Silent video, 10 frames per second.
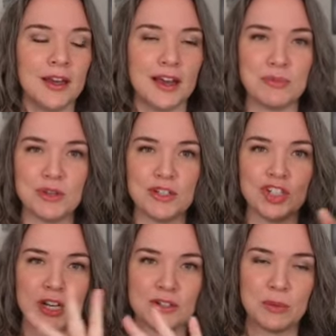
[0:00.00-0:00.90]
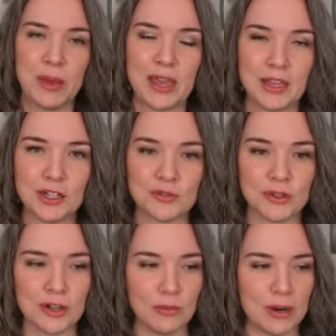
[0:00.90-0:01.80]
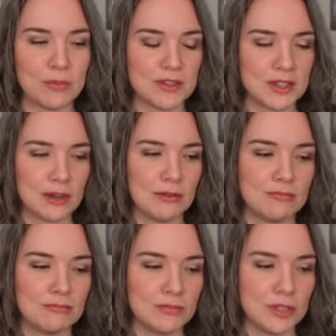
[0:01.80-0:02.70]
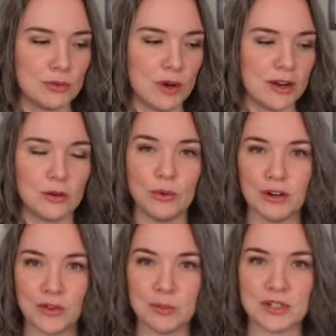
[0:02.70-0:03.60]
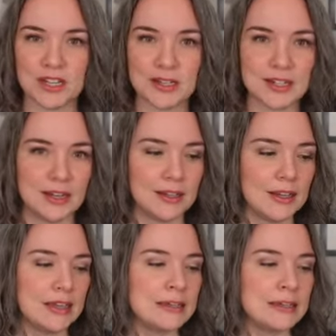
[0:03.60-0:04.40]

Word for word: Uh, you could change the page for what music you want or if you're presenting.